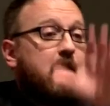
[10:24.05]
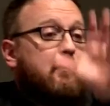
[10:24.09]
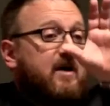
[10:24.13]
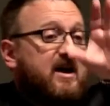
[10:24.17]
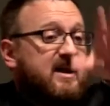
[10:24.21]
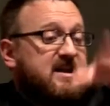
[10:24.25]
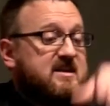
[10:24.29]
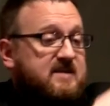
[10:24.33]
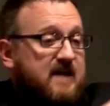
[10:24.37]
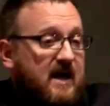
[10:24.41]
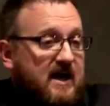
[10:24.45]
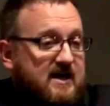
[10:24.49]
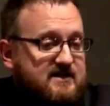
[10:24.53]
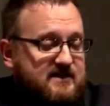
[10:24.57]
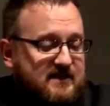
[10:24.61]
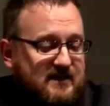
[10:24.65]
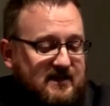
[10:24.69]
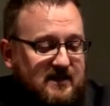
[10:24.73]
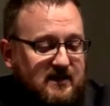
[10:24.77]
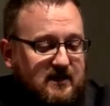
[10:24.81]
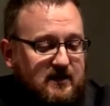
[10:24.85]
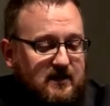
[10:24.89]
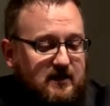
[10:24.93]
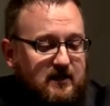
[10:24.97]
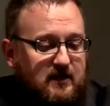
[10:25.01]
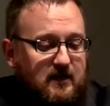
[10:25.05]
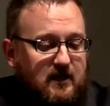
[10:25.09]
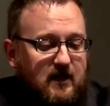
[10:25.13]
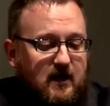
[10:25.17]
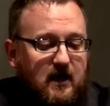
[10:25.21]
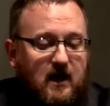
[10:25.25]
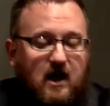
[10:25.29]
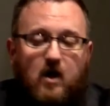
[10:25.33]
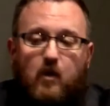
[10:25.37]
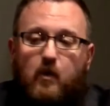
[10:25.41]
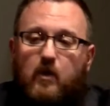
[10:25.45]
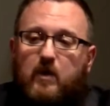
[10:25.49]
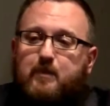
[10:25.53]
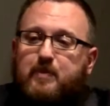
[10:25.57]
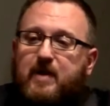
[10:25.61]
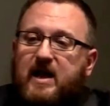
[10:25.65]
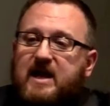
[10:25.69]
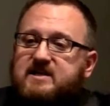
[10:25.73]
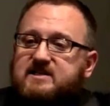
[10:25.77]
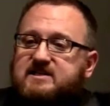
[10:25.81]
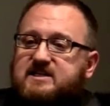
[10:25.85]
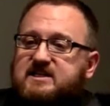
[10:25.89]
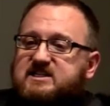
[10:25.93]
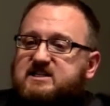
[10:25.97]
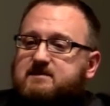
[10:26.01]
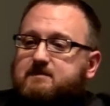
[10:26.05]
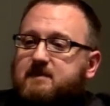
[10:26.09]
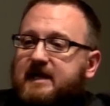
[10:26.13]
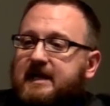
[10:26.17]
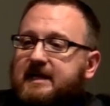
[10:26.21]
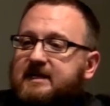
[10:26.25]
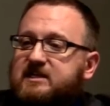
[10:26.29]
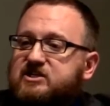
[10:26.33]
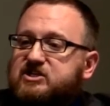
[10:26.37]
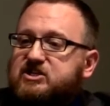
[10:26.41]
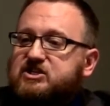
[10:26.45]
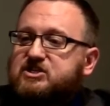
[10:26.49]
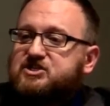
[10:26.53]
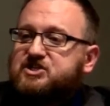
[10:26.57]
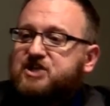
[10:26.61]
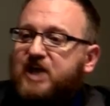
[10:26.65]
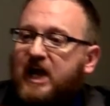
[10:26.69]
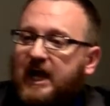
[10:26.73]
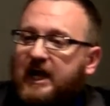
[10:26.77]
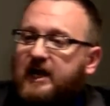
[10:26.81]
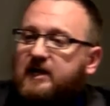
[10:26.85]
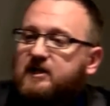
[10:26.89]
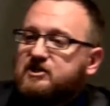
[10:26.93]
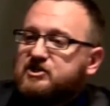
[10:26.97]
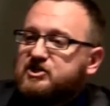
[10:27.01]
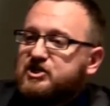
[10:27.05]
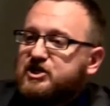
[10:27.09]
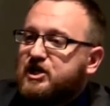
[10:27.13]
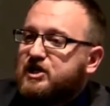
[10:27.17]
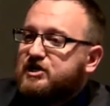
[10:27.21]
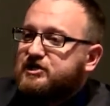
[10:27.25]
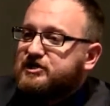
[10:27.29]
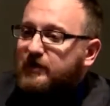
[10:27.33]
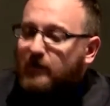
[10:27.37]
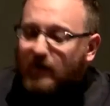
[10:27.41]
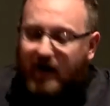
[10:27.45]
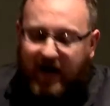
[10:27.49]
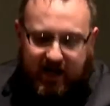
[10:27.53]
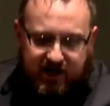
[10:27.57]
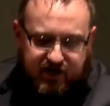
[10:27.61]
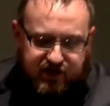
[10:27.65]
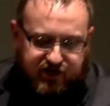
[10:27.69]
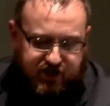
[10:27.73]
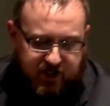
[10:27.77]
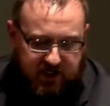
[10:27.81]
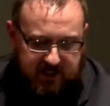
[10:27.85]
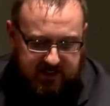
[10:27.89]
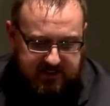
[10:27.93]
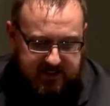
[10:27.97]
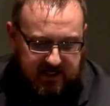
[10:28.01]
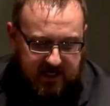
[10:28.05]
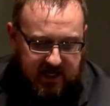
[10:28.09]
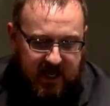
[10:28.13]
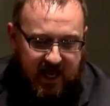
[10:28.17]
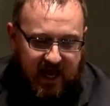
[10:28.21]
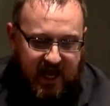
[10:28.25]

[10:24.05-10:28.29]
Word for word: But it doesn't. Repentance means change direction.